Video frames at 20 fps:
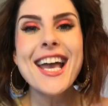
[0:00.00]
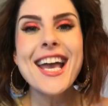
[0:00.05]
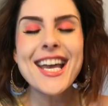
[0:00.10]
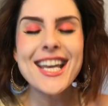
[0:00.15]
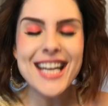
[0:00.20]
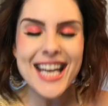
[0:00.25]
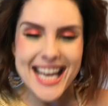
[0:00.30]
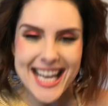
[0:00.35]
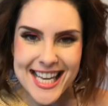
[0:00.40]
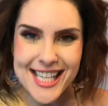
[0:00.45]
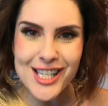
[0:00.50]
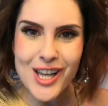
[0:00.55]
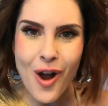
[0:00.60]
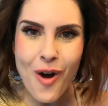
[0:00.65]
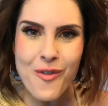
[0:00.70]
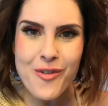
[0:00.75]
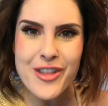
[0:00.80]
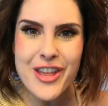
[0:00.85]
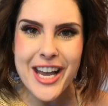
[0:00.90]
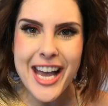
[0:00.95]
It is
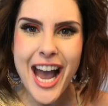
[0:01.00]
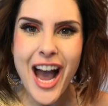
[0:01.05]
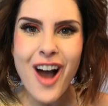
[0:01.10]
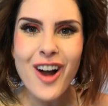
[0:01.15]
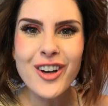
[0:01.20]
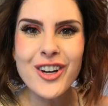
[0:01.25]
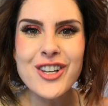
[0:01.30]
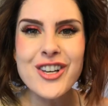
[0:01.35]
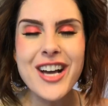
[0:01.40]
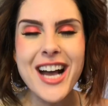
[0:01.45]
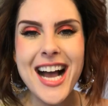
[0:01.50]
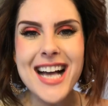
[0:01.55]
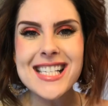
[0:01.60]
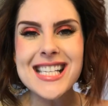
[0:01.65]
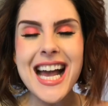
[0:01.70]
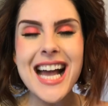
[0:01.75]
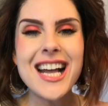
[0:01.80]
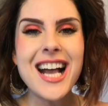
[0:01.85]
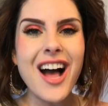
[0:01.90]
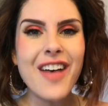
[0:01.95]
over the counter, you guys.
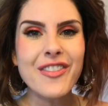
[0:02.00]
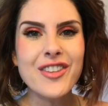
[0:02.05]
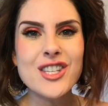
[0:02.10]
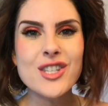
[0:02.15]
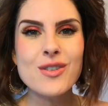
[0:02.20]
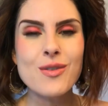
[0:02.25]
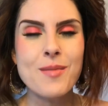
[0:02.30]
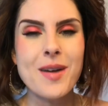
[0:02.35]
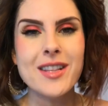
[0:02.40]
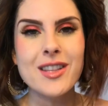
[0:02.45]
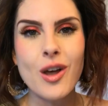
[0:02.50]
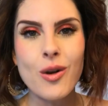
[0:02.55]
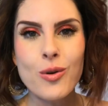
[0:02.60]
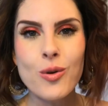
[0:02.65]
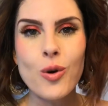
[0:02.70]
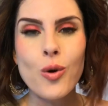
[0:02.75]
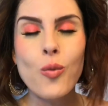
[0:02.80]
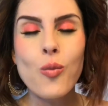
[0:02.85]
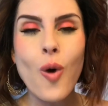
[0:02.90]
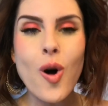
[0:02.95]
I got this from my
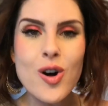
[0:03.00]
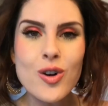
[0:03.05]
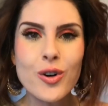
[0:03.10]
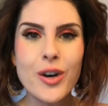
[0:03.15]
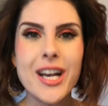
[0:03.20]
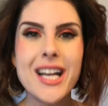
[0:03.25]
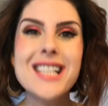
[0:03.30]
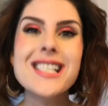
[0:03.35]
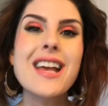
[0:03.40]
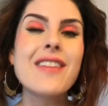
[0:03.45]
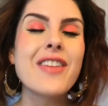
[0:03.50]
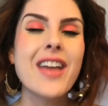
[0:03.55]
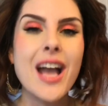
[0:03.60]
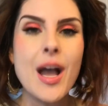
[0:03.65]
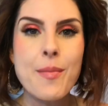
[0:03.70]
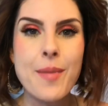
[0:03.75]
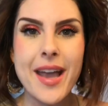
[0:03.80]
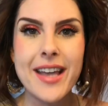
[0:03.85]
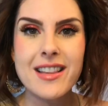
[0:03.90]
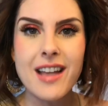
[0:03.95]
local Walgreens. I think
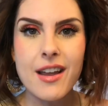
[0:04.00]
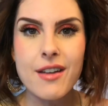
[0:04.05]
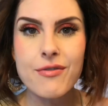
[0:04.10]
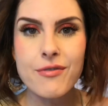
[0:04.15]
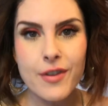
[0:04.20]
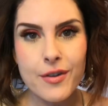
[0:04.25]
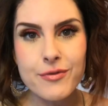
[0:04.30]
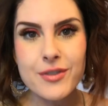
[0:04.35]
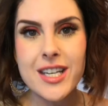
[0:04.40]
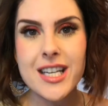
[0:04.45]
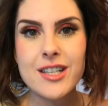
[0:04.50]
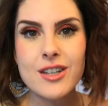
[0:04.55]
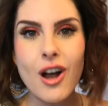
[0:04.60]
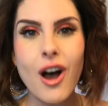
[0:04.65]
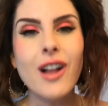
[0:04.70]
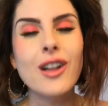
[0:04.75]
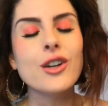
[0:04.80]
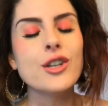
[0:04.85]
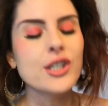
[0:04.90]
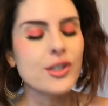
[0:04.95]
I paid like
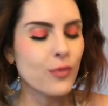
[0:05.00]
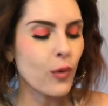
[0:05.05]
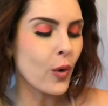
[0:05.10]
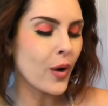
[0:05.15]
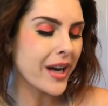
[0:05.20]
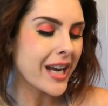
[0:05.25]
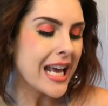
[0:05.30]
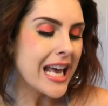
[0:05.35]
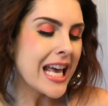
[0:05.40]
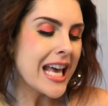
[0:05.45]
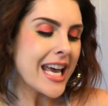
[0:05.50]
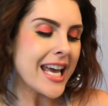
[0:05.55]
$15 for it.